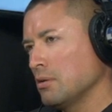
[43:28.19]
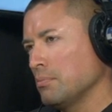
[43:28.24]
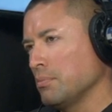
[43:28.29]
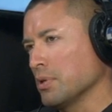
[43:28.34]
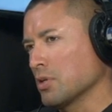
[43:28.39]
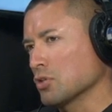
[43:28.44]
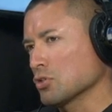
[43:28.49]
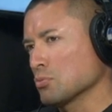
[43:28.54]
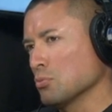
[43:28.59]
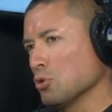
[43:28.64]

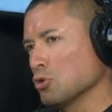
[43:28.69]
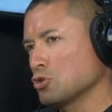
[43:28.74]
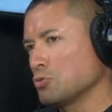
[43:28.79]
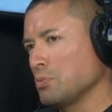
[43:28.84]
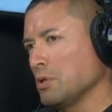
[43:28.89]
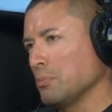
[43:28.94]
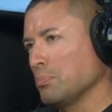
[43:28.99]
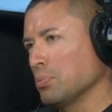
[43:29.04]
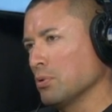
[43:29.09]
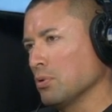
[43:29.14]
Because most
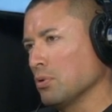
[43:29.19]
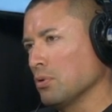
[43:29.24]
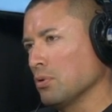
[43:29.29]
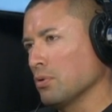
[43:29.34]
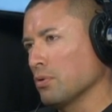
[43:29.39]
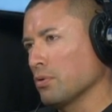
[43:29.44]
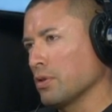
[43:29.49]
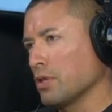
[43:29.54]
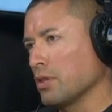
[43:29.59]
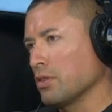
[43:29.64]

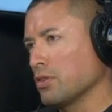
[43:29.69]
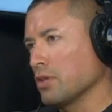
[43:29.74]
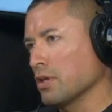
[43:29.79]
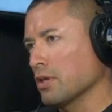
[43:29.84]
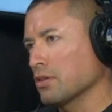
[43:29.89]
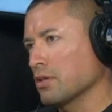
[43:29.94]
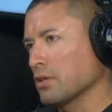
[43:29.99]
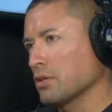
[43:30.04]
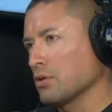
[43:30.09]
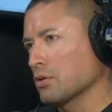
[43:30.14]
people they
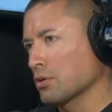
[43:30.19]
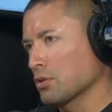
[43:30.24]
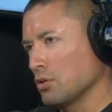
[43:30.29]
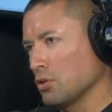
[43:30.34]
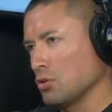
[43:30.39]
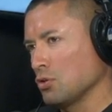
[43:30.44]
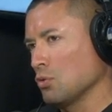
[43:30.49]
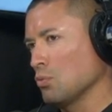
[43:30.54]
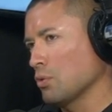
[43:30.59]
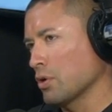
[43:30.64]
think that they're going
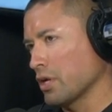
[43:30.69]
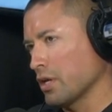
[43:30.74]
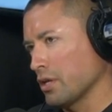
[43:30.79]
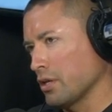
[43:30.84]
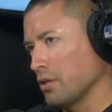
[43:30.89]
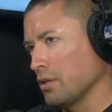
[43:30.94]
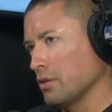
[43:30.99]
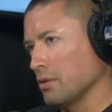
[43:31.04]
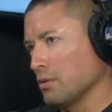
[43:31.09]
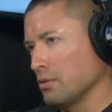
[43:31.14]
to do what
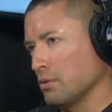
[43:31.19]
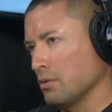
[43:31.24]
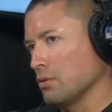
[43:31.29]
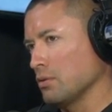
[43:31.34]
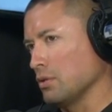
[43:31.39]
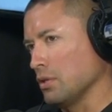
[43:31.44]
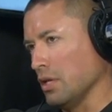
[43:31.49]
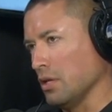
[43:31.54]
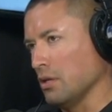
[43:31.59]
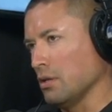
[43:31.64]
I
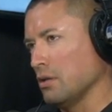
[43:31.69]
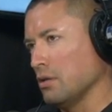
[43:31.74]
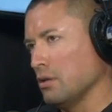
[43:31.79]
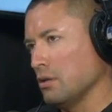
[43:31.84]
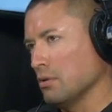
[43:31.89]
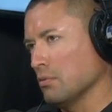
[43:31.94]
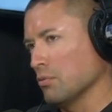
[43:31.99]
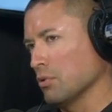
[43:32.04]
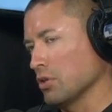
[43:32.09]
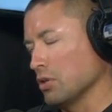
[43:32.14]
did,
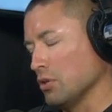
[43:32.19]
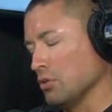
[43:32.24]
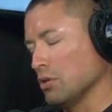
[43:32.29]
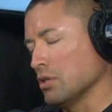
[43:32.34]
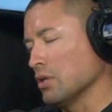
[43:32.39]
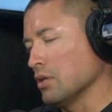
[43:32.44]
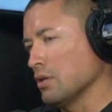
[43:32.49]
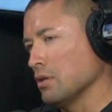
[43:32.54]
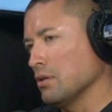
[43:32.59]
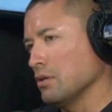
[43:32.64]
what you
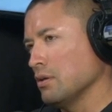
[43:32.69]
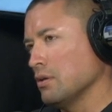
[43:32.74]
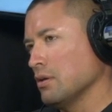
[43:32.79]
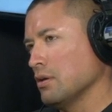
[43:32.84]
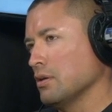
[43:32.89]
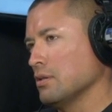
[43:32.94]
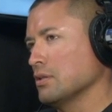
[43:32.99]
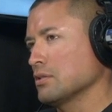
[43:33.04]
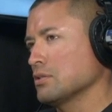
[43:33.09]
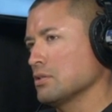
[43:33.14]
did,
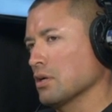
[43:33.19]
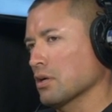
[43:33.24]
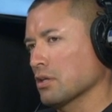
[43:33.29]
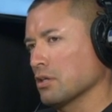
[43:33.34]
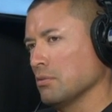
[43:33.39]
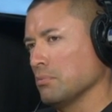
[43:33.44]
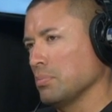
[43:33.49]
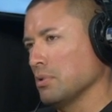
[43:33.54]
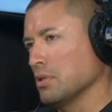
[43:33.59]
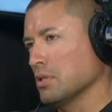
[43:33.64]
and it's not going
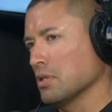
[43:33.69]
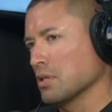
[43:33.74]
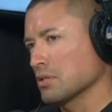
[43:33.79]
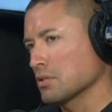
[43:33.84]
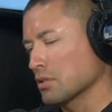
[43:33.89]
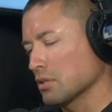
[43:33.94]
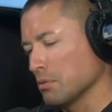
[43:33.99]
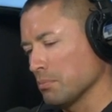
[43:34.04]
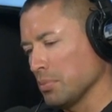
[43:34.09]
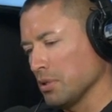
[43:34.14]
to be and it's
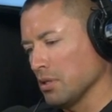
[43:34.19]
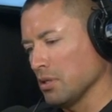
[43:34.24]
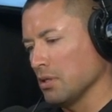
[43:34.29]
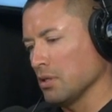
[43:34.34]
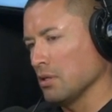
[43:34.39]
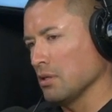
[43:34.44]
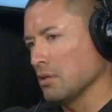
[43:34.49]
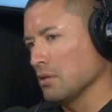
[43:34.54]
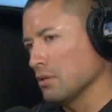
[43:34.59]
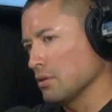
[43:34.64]
going to
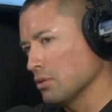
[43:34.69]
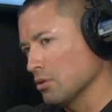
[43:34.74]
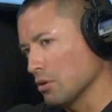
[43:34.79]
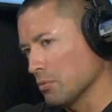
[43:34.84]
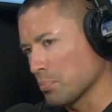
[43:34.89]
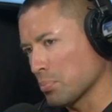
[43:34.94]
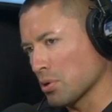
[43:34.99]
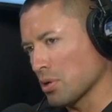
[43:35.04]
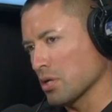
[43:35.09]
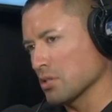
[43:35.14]
be, you know, a
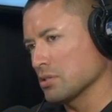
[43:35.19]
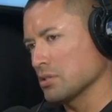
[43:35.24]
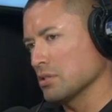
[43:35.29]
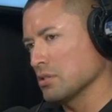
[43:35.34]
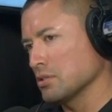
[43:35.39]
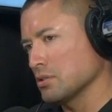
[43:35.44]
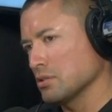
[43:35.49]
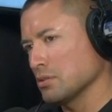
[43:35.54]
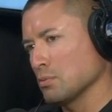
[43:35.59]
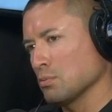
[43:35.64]

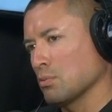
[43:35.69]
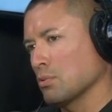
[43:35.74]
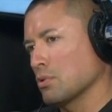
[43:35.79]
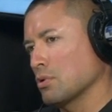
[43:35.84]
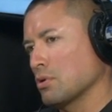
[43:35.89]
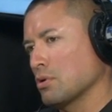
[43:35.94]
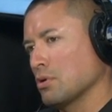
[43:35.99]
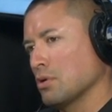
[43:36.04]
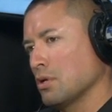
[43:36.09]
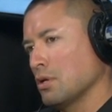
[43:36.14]
process
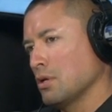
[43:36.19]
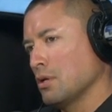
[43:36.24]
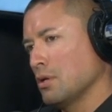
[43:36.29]
where